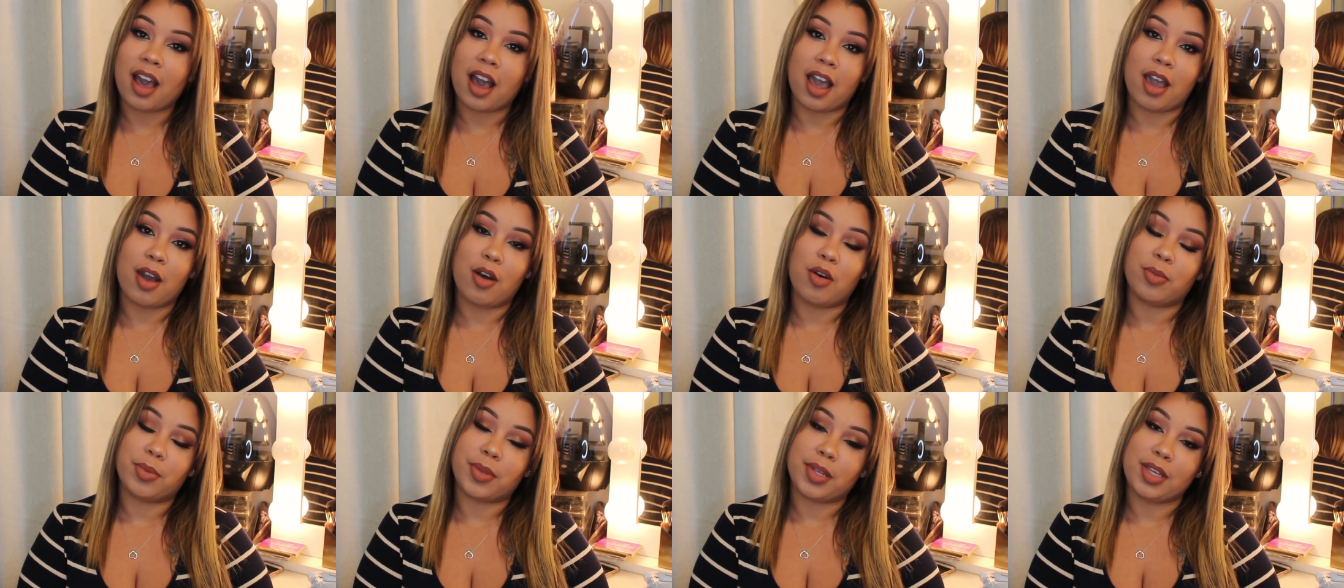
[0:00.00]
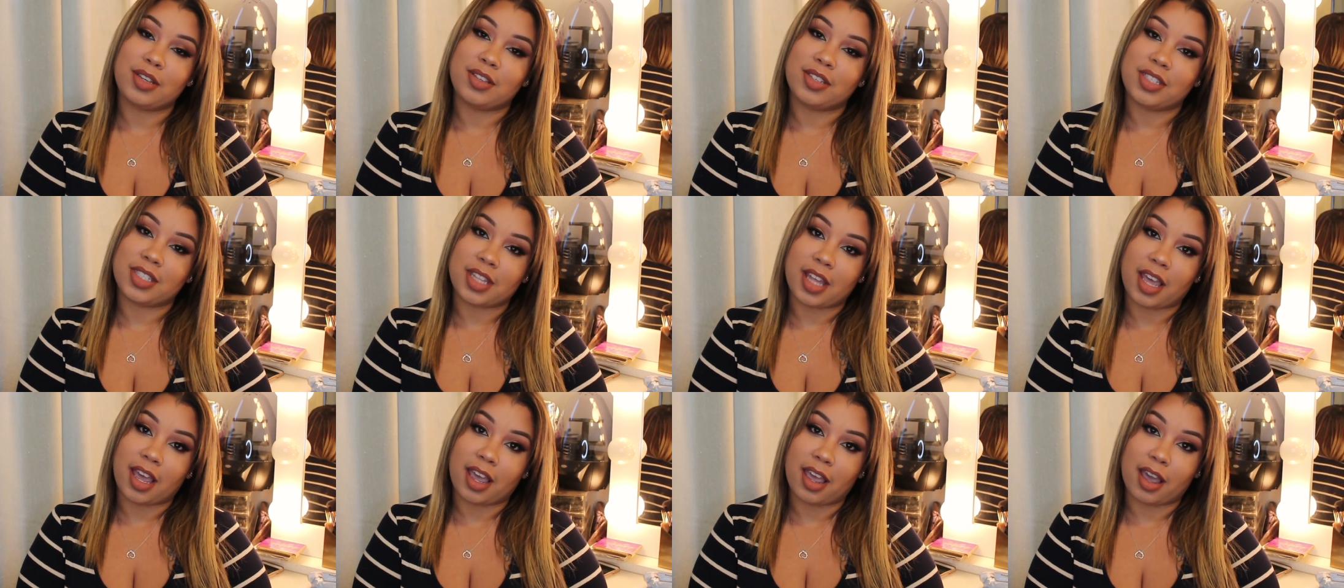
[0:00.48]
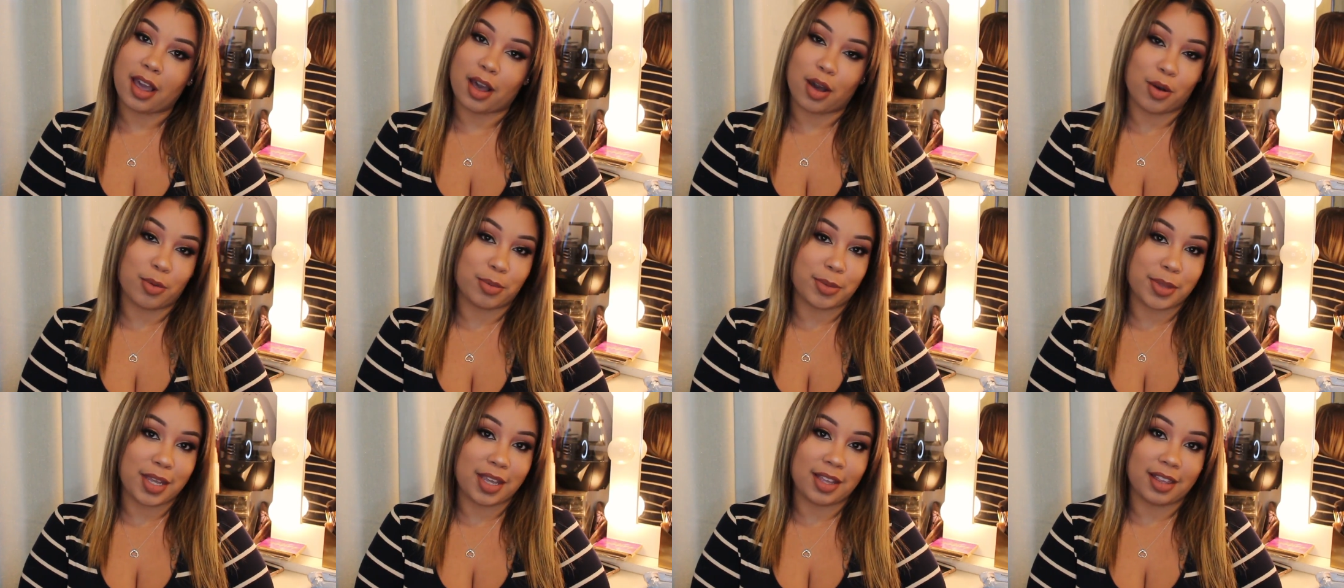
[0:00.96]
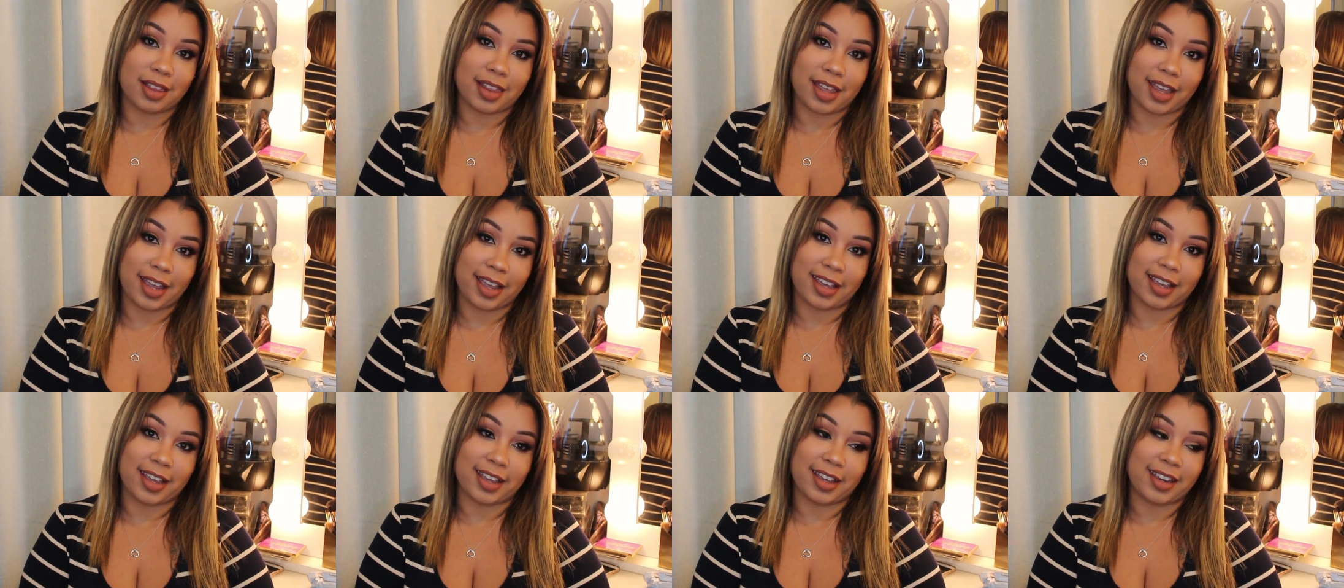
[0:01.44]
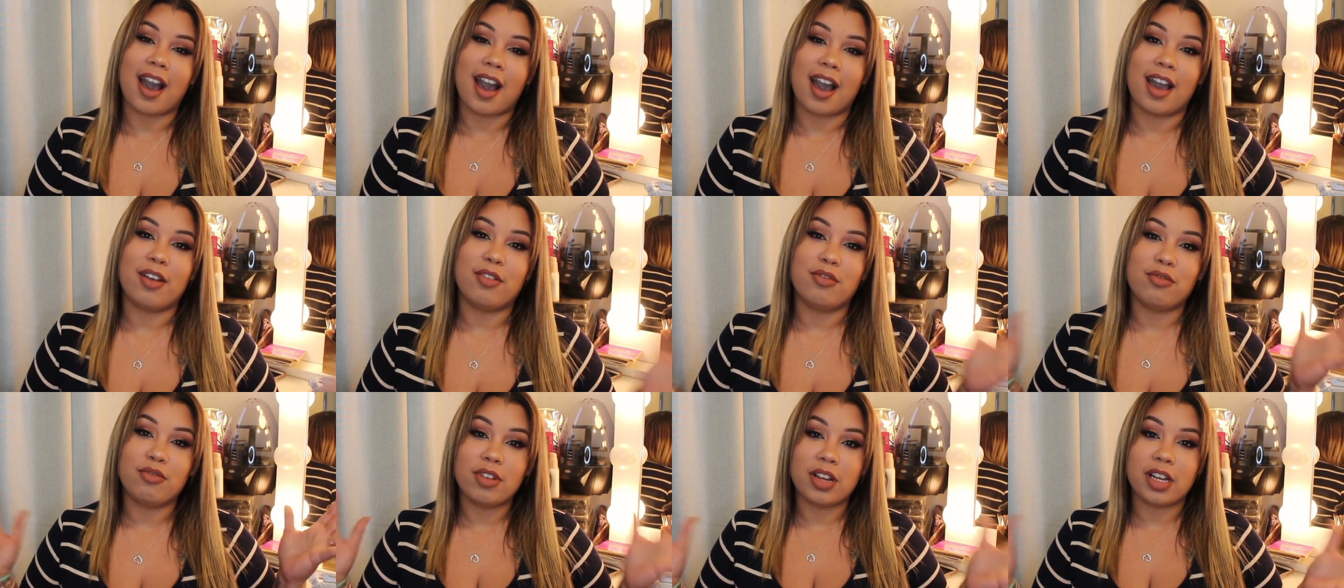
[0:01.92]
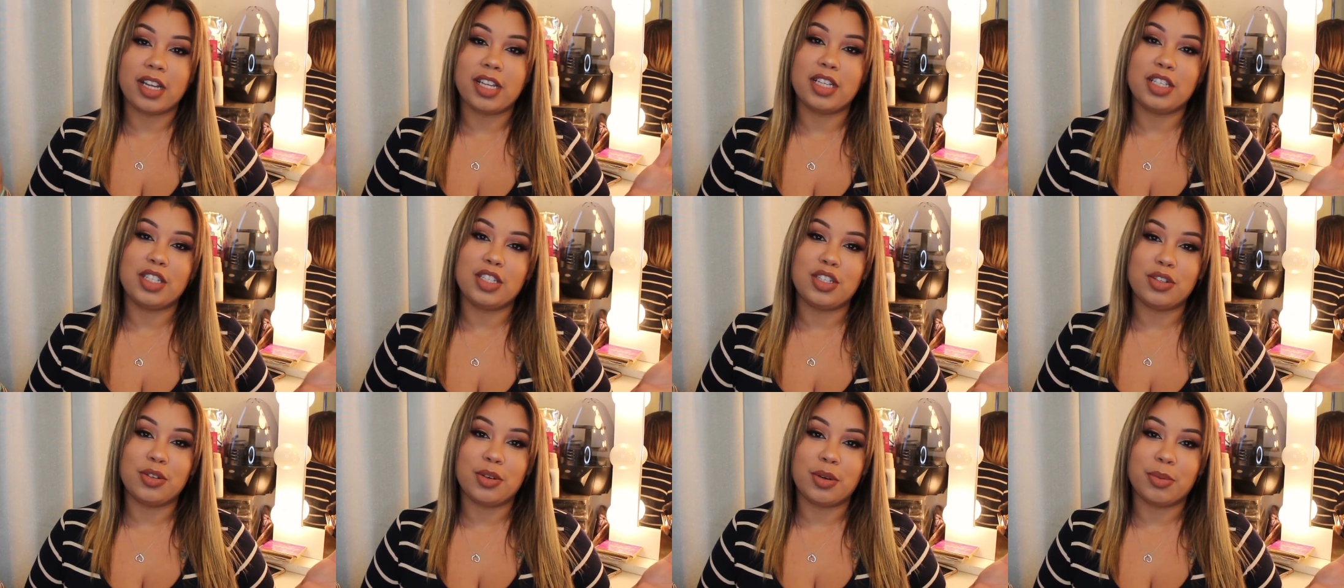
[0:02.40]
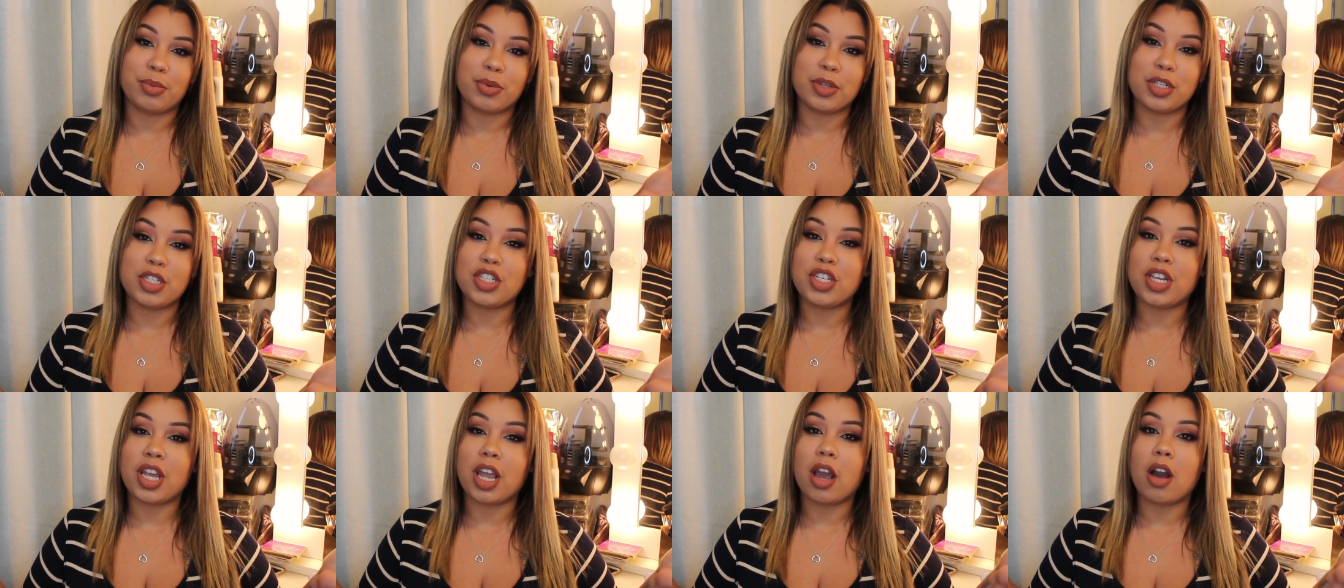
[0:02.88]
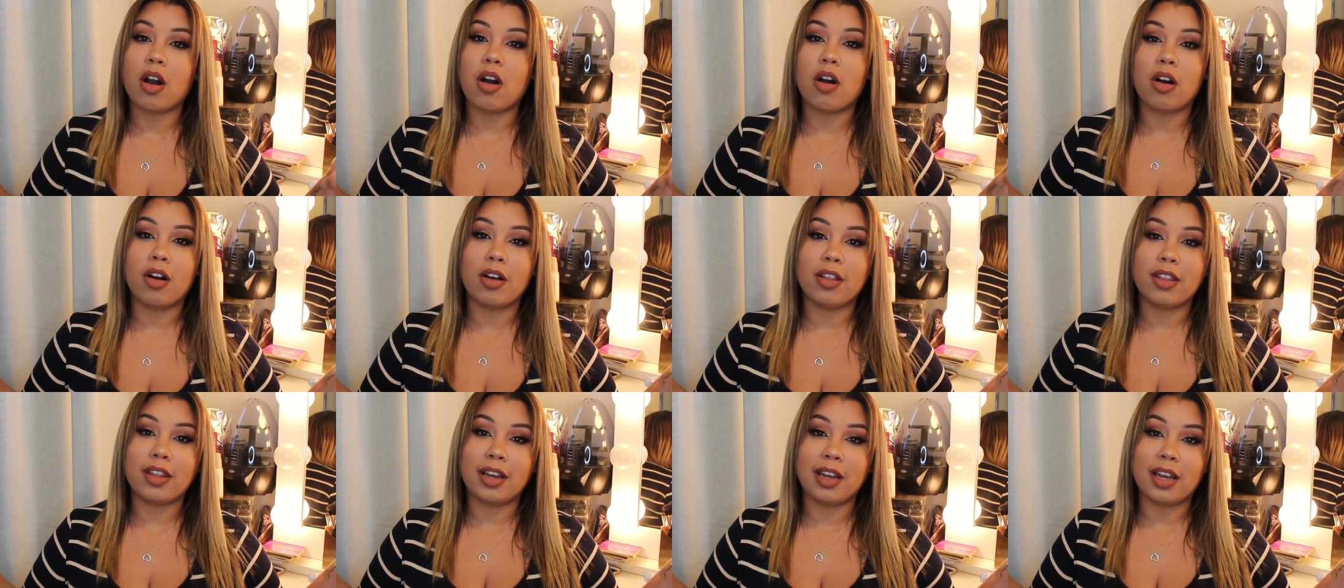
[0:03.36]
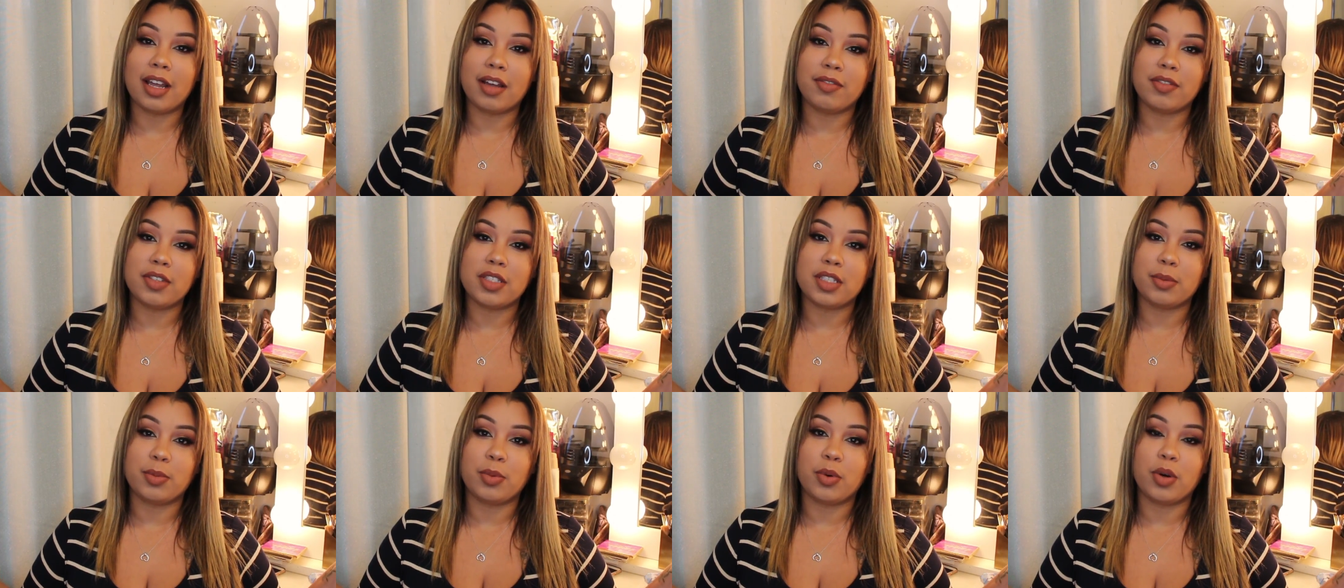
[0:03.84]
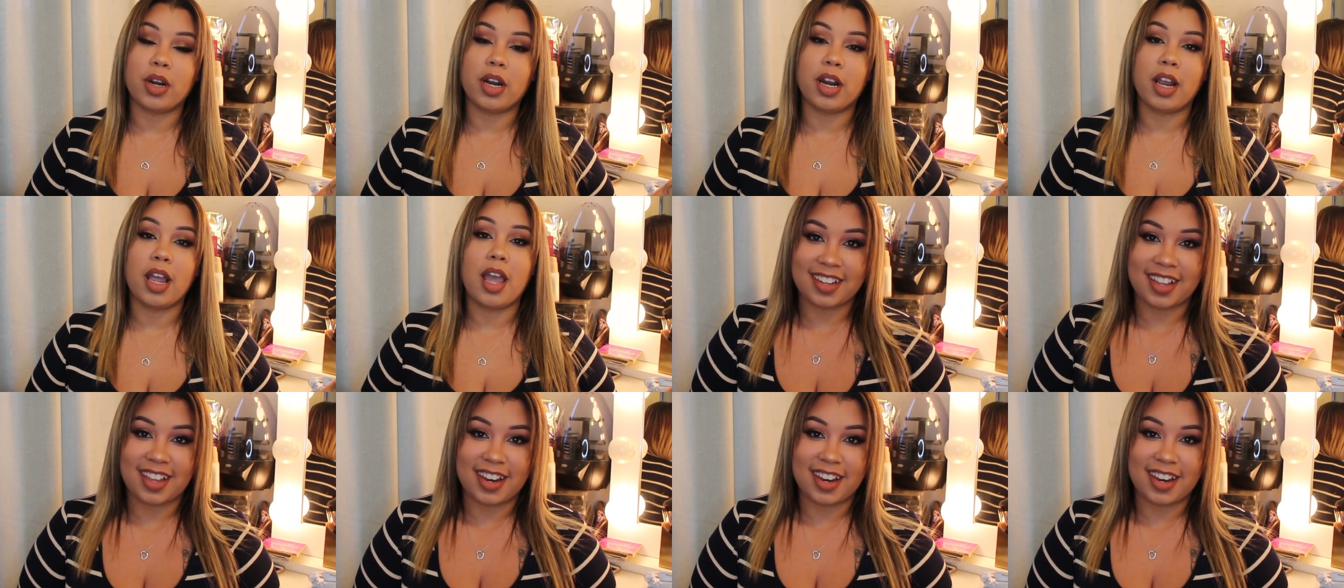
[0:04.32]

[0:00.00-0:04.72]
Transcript: I hope that you stay. I hope that you like it. I really do appreciate all the love and support.